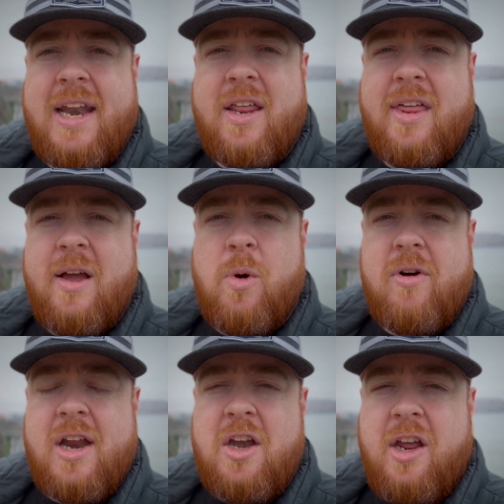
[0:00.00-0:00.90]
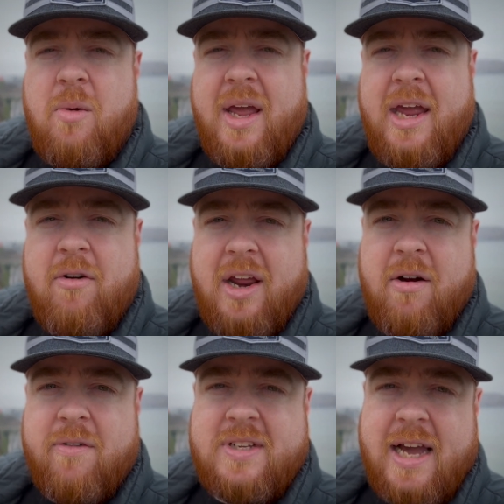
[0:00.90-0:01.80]
And I think we're in a new era
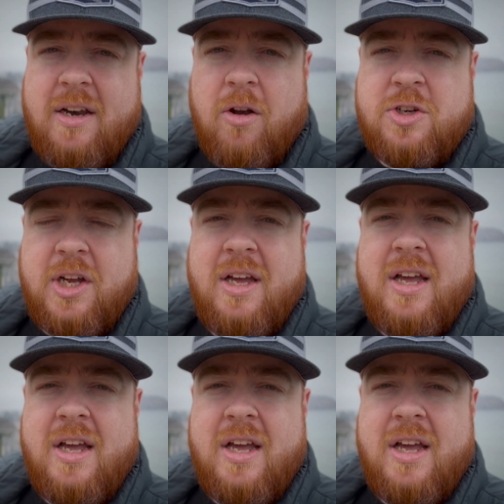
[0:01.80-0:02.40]
here of technology.